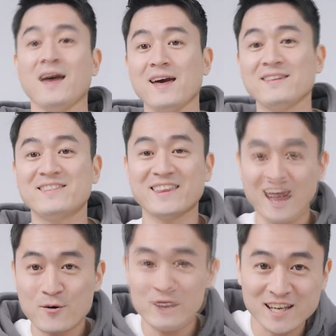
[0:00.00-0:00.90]
And
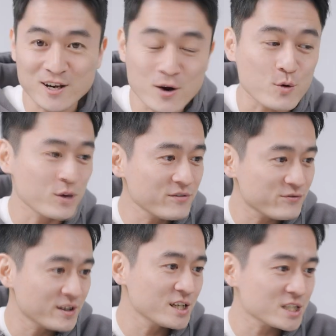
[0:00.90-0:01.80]
there we go, we
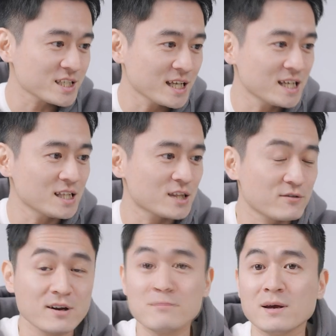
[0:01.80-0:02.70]
finished in
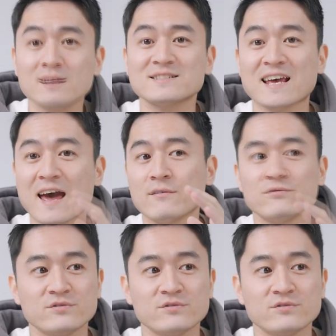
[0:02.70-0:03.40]
3 minutes and